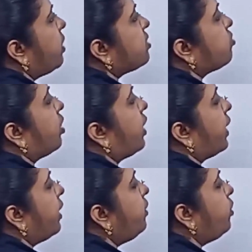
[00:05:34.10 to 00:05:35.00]
plus 1
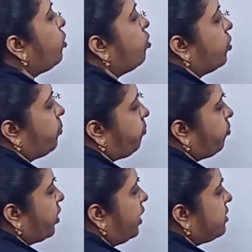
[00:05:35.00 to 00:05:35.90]
again 2,
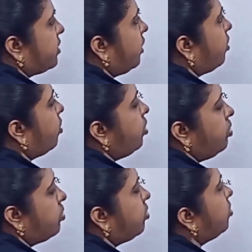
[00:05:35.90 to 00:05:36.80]

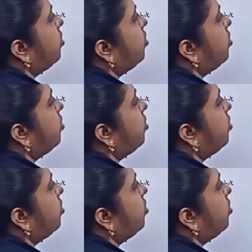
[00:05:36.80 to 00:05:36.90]
0